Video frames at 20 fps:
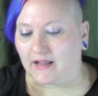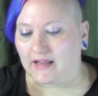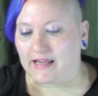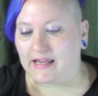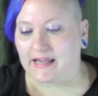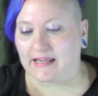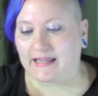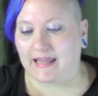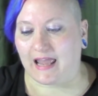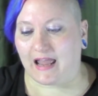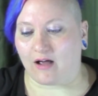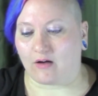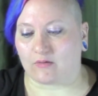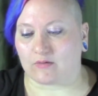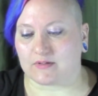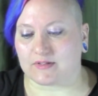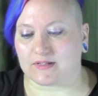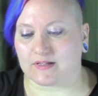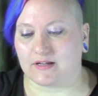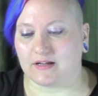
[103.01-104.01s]
it
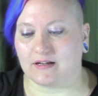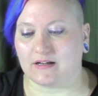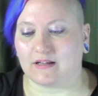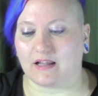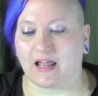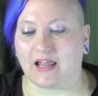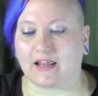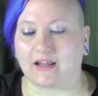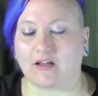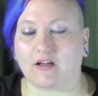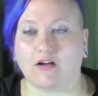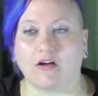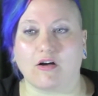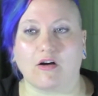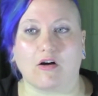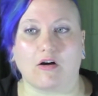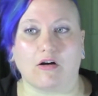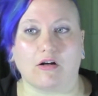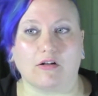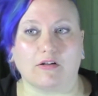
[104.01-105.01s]
counts like
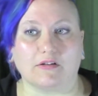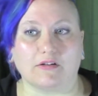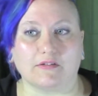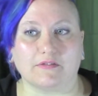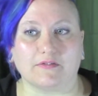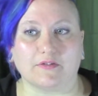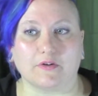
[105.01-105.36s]
all of